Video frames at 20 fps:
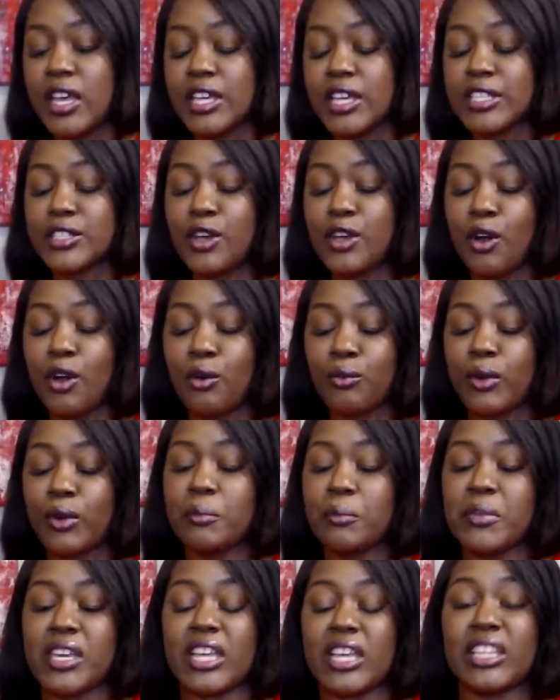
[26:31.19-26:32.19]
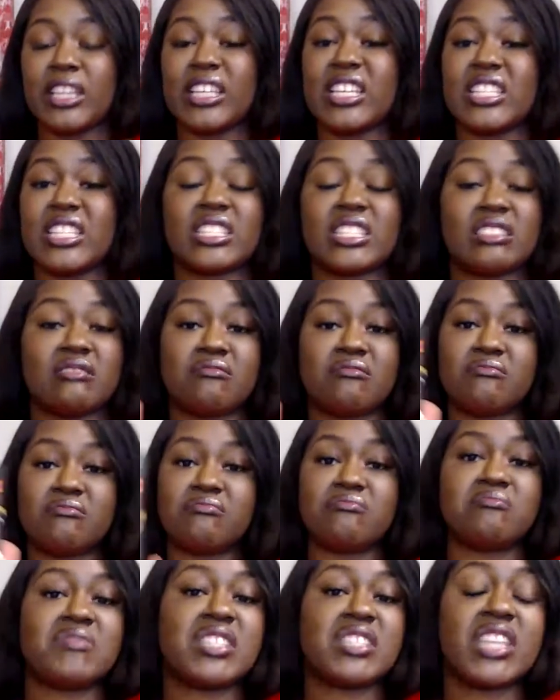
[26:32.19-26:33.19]
it's gonna run me at least
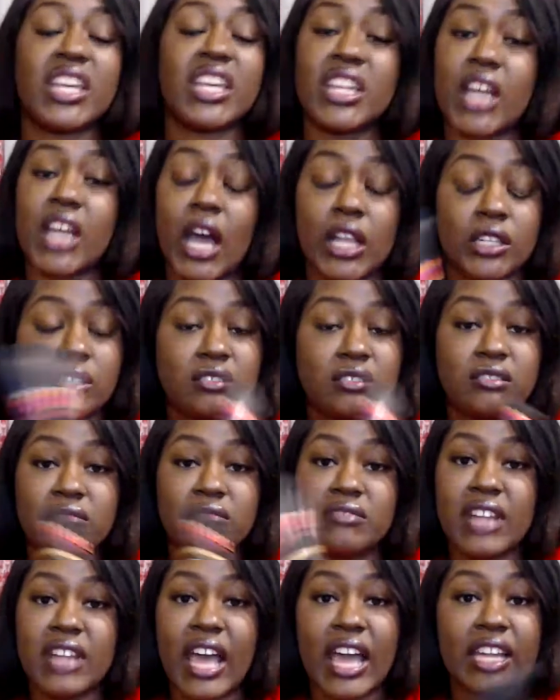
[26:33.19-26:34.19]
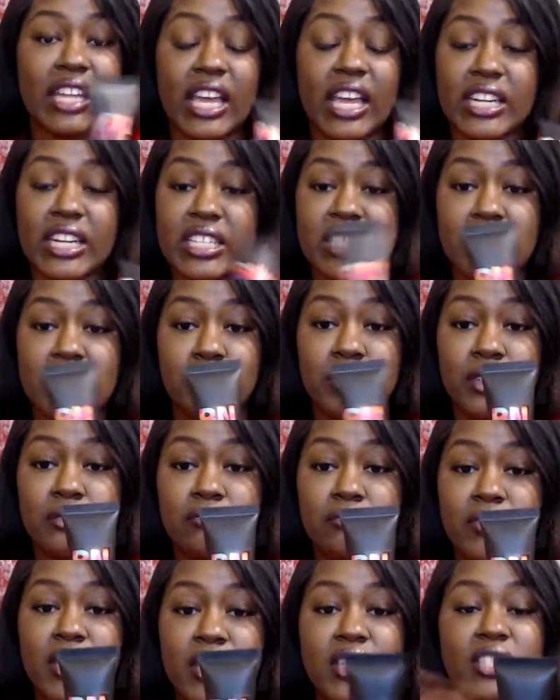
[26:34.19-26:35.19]
$10, $9.90 something,